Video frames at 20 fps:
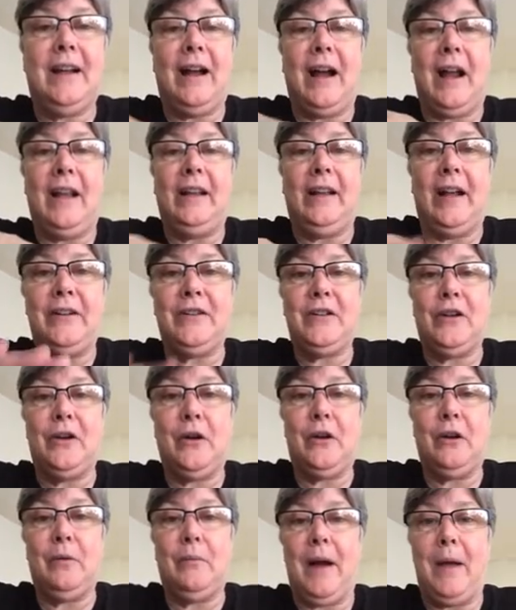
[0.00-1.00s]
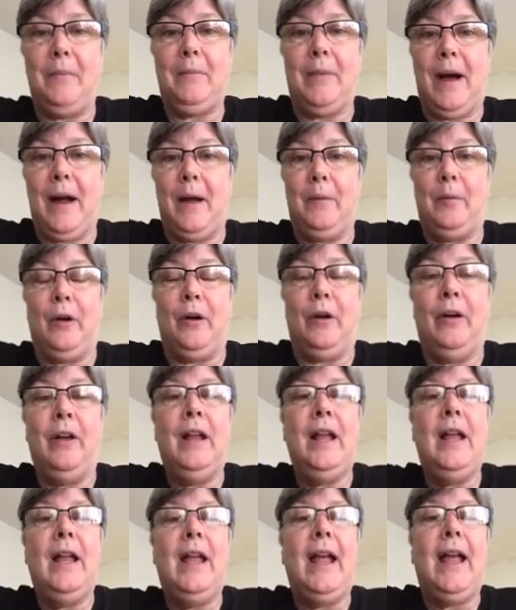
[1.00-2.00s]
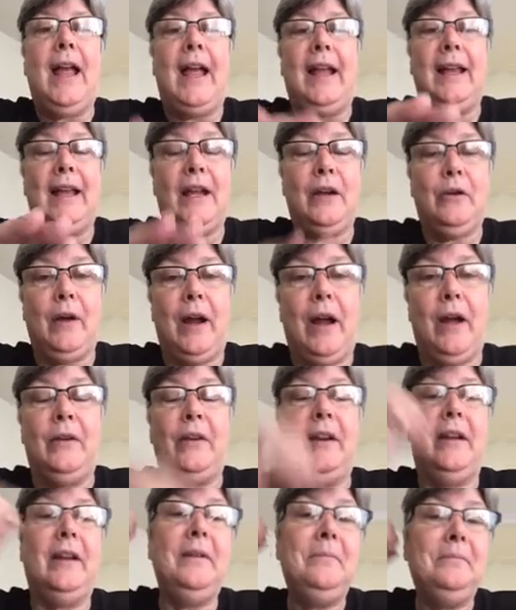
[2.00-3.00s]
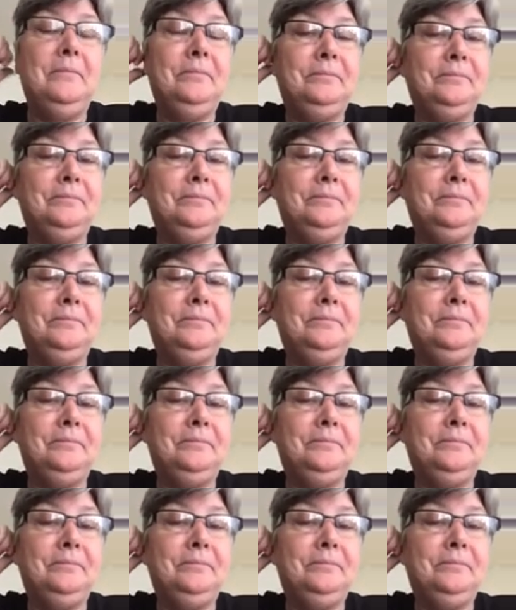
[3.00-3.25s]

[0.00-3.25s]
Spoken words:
I like to go to my Bible and get grounded